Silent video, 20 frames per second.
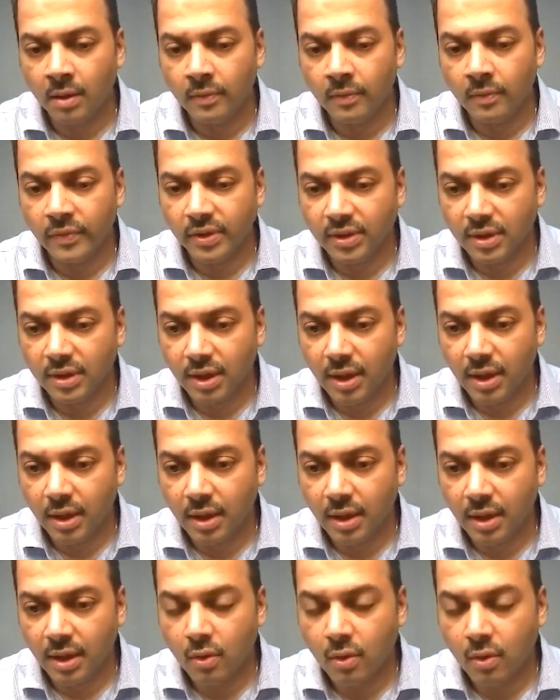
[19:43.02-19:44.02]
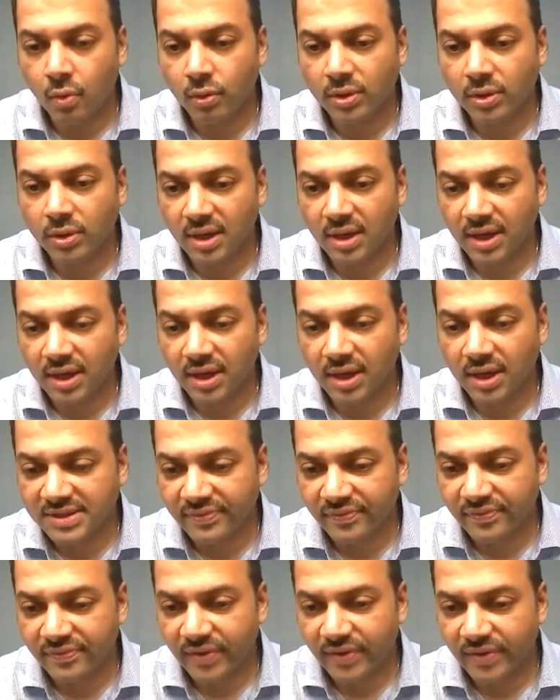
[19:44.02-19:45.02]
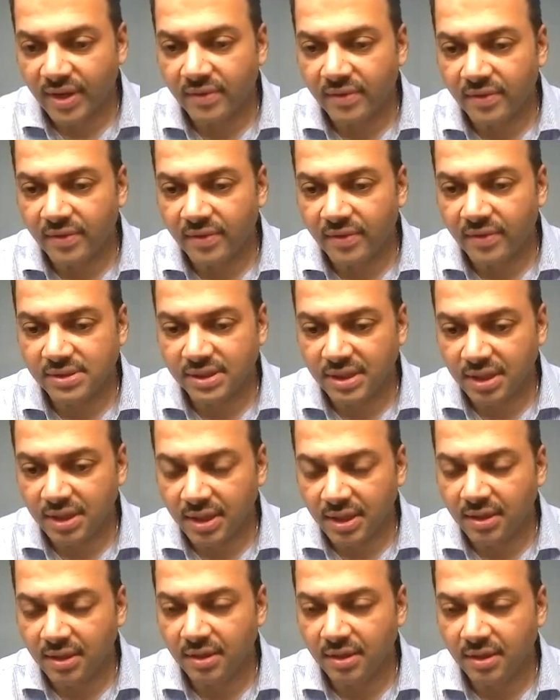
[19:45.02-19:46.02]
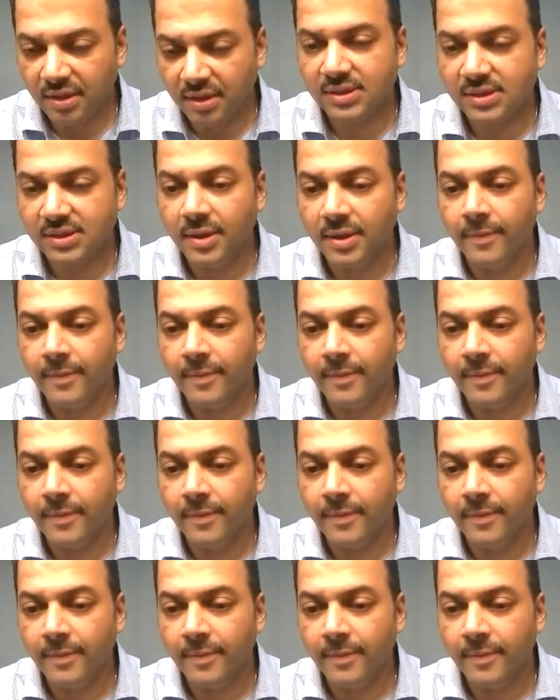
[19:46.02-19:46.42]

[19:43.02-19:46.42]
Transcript: we think over the next 5 years and 10 years,